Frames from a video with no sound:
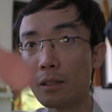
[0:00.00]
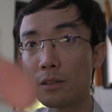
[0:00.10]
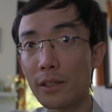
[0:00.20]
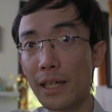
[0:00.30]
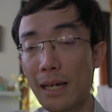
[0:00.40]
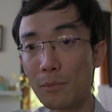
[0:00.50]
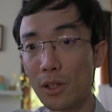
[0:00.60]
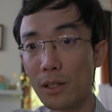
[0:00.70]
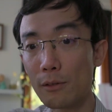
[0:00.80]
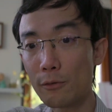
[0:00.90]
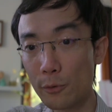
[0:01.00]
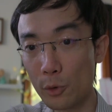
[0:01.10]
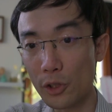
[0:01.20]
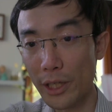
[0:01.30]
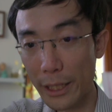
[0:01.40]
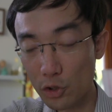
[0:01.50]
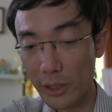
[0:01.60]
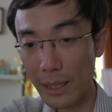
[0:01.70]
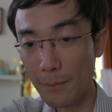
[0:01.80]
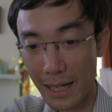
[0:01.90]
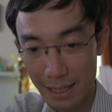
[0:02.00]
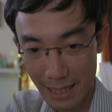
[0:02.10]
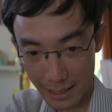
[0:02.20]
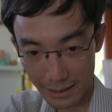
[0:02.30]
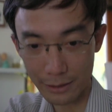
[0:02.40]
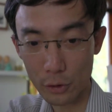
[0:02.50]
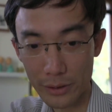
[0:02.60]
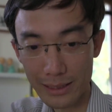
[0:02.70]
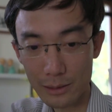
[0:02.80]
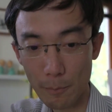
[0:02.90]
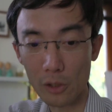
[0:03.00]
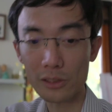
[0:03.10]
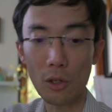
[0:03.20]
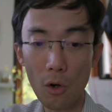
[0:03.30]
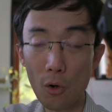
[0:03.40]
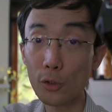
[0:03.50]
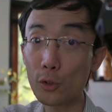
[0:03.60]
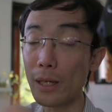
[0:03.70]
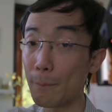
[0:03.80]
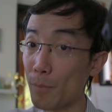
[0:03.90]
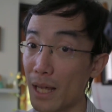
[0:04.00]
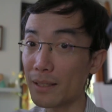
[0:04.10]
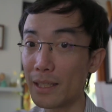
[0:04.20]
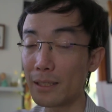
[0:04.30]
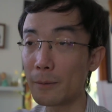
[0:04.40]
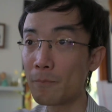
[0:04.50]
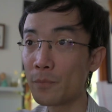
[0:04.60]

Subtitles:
the camera, through the HDMI and into this box, or you can plug in